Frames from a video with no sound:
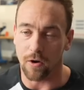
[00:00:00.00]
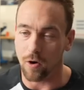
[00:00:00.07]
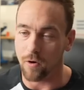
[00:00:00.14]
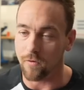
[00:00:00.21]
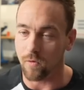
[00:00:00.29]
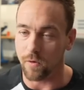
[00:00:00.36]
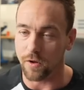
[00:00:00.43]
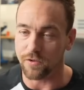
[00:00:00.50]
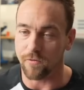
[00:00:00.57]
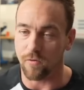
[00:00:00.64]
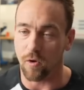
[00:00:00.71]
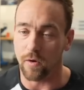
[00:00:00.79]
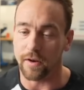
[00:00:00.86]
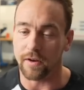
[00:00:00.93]
over Rich
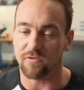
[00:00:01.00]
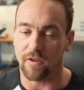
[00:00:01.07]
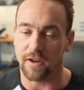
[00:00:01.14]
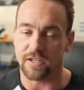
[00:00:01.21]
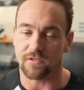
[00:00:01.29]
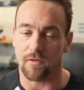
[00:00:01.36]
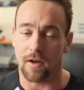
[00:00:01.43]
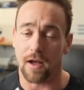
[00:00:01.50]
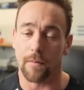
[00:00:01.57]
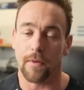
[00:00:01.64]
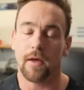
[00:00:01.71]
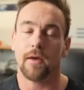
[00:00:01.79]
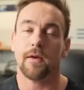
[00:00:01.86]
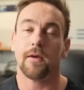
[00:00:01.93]
Froning. Dre Strom,